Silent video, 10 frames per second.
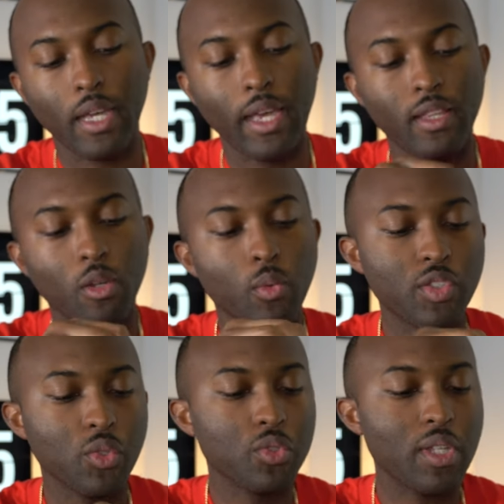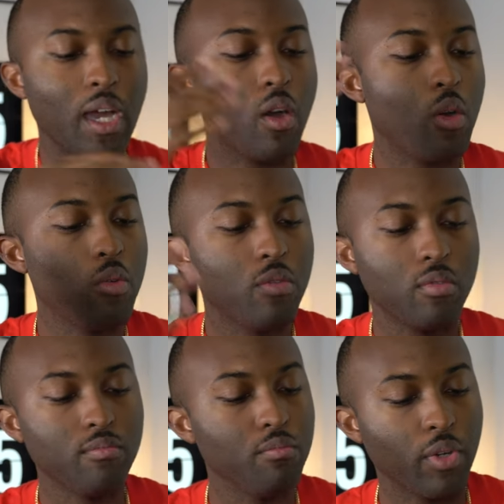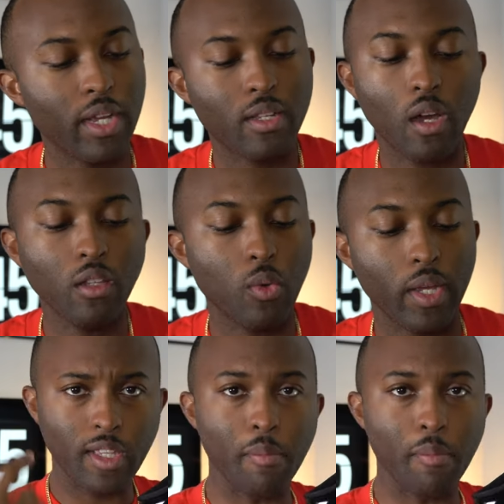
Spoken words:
And the original style bred colorway.